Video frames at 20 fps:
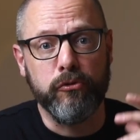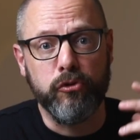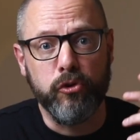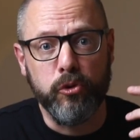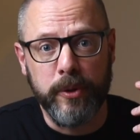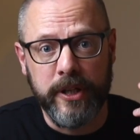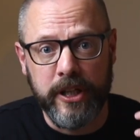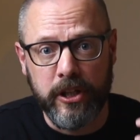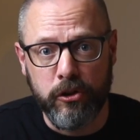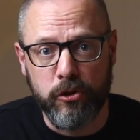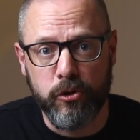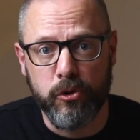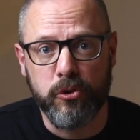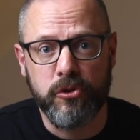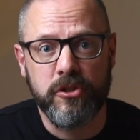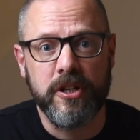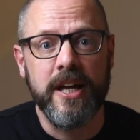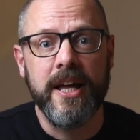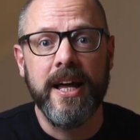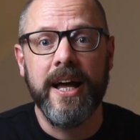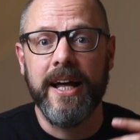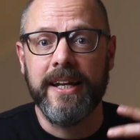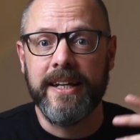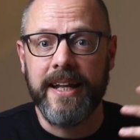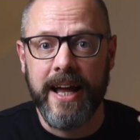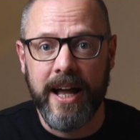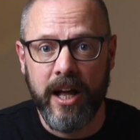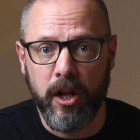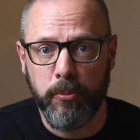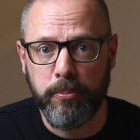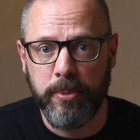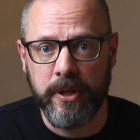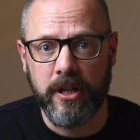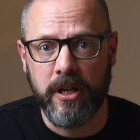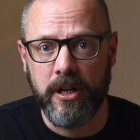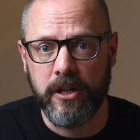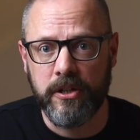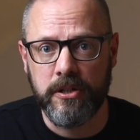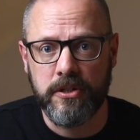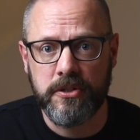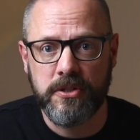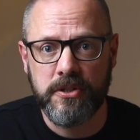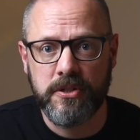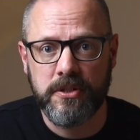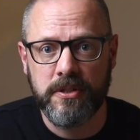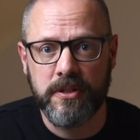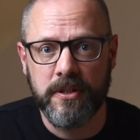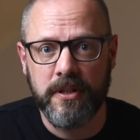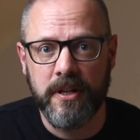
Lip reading: doing good and helping others.